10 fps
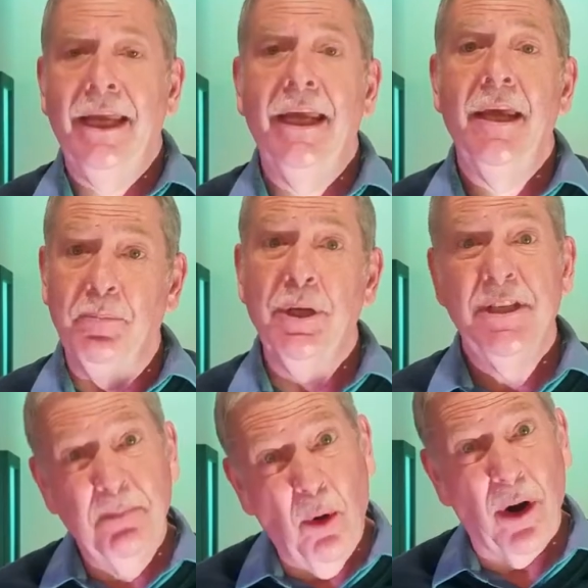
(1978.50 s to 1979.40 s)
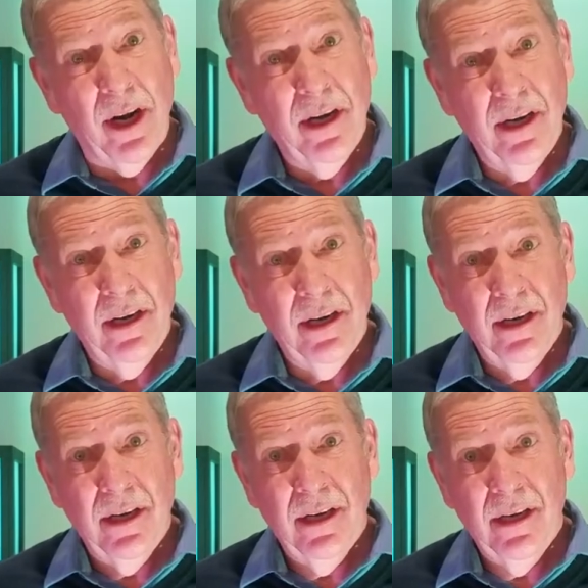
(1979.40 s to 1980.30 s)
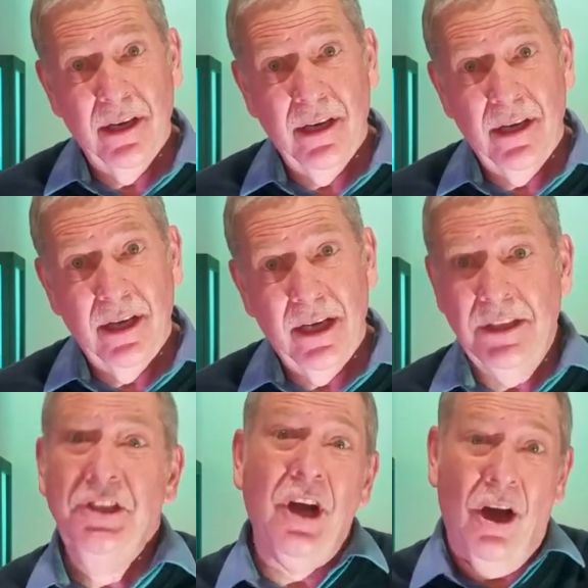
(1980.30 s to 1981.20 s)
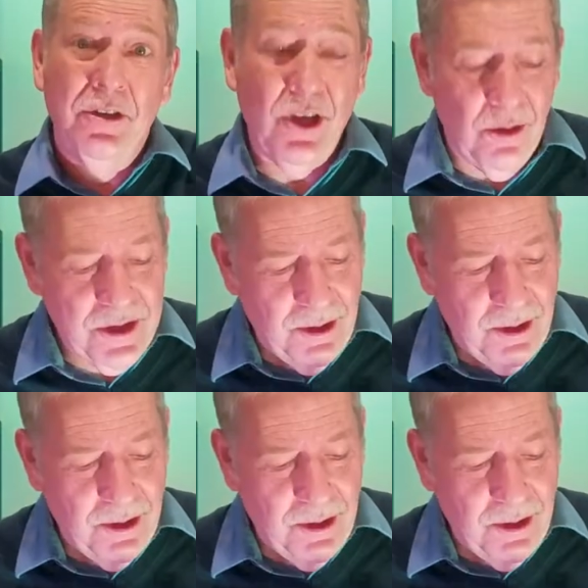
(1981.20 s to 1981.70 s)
It breeds more. You know how it goes,